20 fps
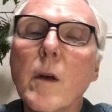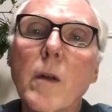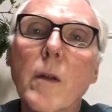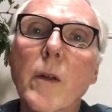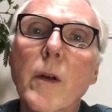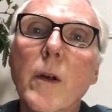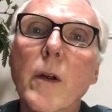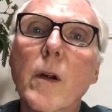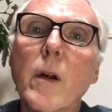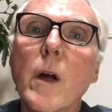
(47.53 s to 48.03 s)

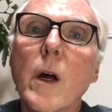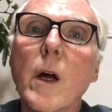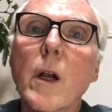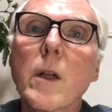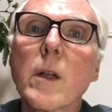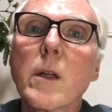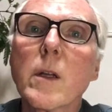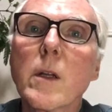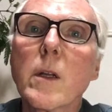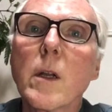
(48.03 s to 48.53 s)
their
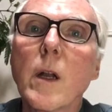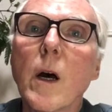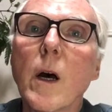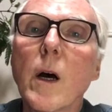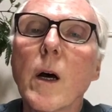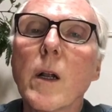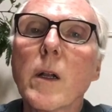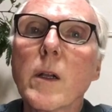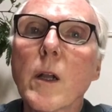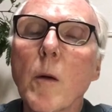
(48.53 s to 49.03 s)

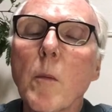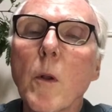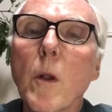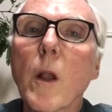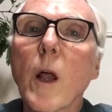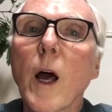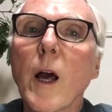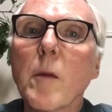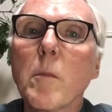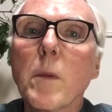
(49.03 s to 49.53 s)

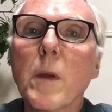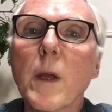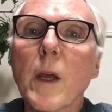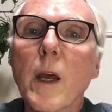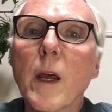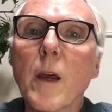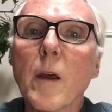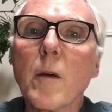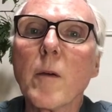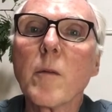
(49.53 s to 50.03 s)
double
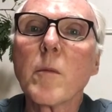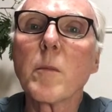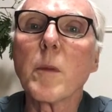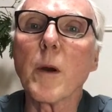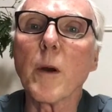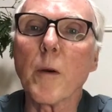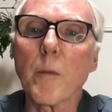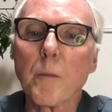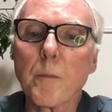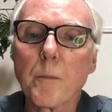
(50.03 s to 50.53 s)
IPA
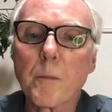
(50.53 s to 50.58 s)
beer.